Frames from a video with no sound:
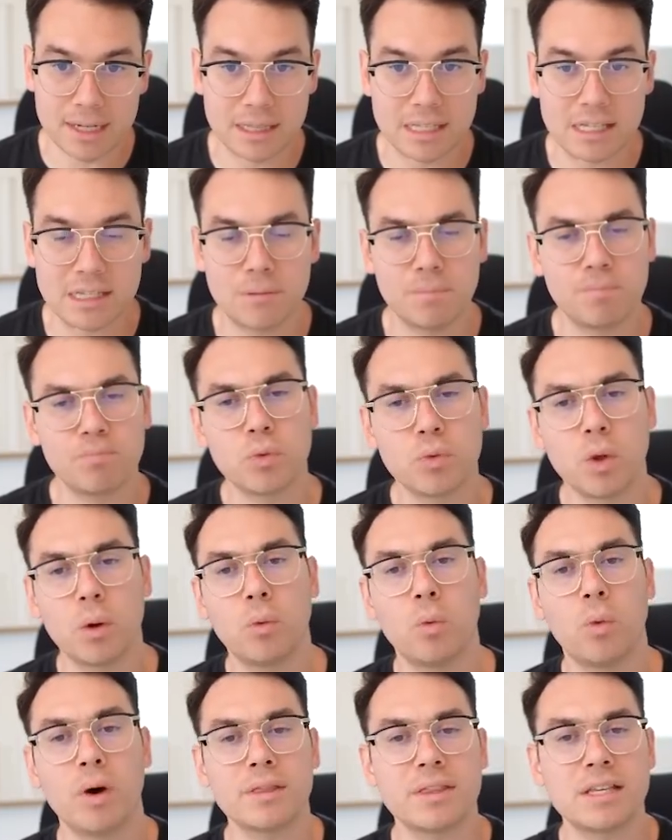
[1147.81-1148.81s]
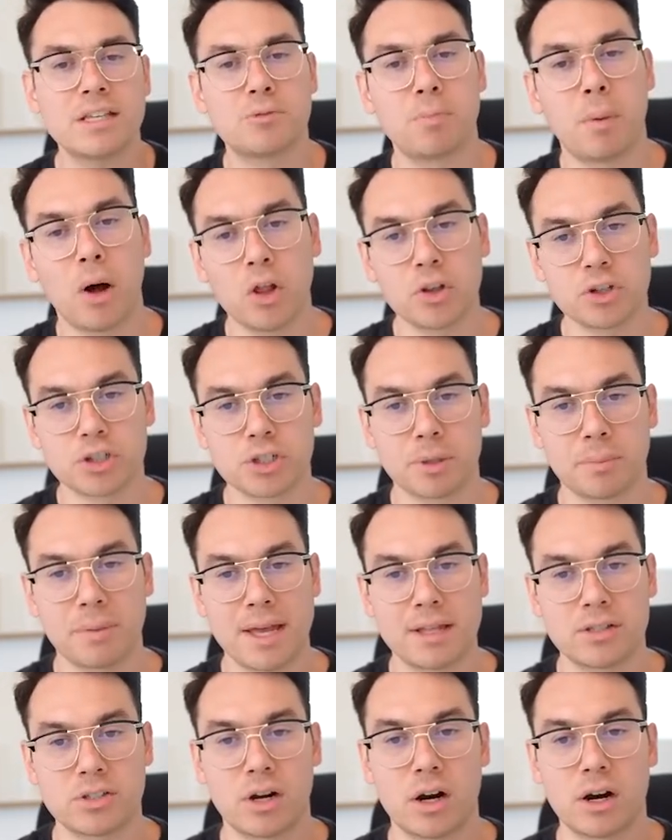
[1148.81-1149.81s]
And what these Bollinger
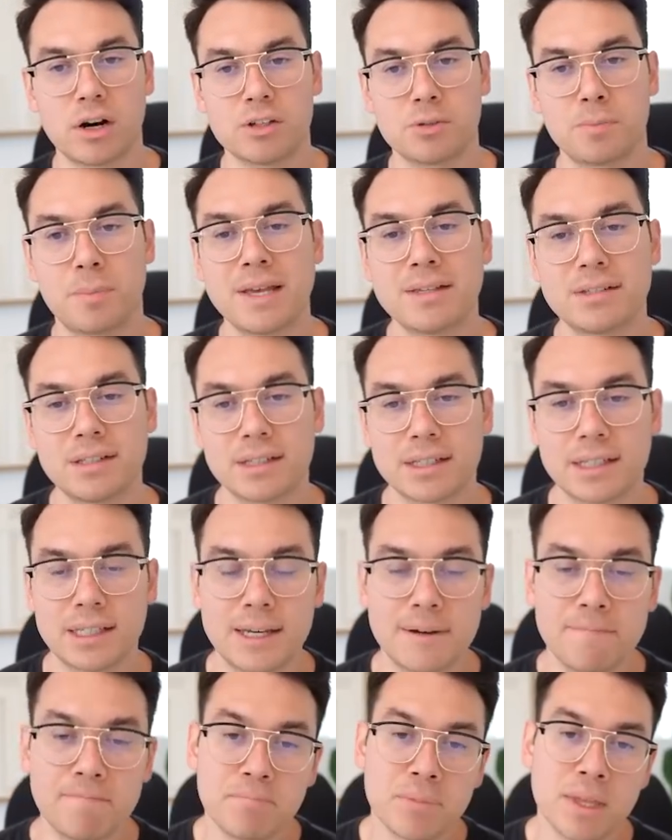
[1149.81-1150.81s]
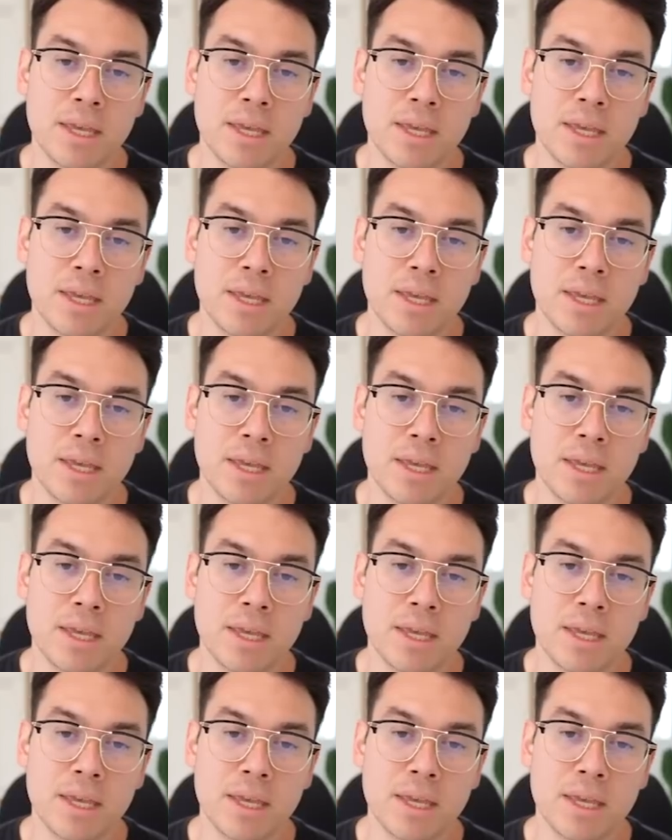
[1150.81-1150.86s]
Bands are is basically